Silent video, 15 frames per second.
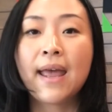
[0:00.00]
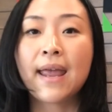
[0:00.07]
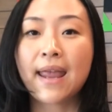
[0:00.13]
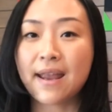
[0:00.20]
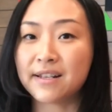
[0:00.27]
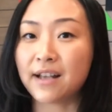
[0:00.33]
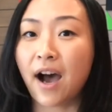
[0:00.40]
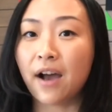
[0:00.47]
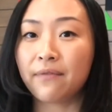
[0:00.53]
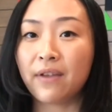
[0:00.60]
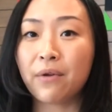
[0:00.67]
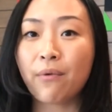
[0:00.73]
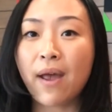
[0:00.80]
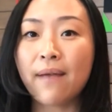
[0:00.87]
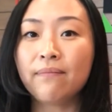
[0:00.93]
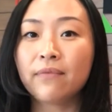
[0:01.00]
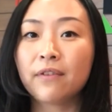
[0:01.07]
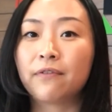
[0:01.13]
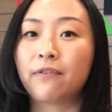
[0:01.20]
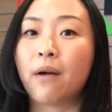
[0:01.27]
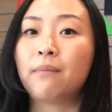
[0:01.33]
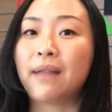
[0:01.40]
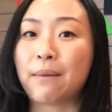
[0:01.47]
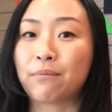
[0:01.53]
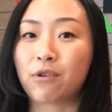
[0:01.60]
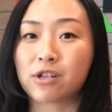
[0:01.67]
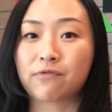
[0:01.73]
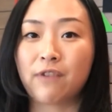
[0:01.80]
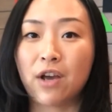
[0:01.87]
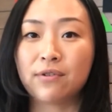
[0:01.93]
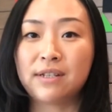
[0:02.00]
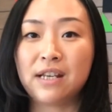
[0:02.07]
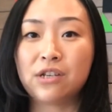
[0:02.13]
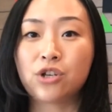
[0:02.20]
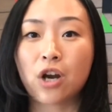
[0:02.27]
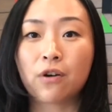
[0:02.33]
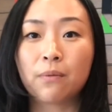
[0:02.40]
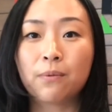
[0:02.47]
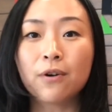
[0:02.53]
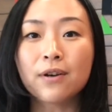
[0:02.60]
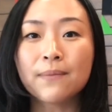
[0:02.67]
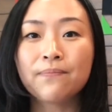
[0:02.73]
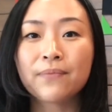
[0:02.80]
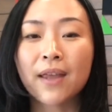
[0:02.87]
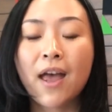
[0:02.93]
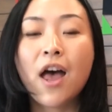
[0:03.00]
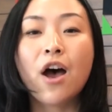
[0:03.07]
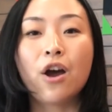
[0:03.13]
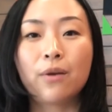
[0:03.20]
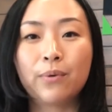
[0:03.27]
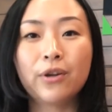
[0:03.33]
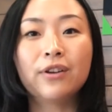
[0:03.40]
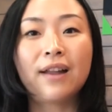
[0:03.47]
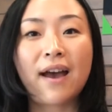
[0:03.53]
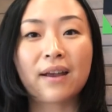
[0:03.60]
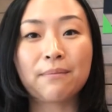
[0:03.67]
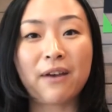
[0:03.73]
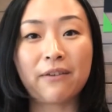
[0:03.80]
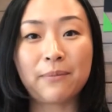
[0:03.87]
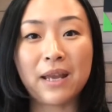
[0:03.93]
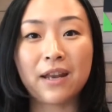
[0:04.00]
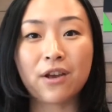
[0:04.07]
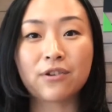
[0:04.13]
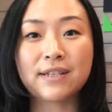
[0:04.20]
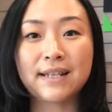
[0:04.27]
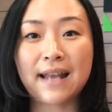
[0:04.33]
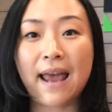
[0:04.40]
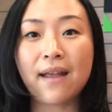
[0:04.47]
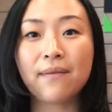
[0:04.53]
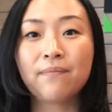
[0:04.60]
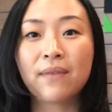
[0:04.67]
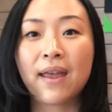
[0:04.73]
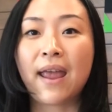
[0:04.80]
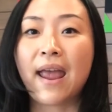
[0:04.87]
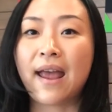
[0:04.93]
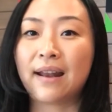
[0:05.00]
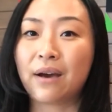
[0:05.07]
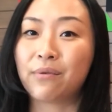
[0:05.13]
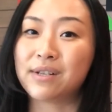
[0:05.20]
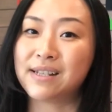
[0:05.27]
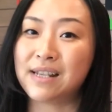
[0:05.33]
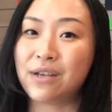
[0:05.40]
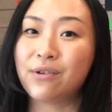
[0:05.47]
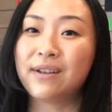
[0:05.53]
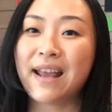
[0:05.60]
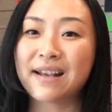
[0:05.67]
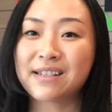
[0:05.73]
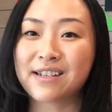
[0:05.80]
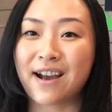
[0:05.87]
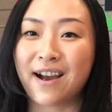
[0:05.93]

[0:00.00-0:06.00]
Here's Ivy Nguyen from Lambros Realty Cherrybrook. Hope you like my video today, and I will see you next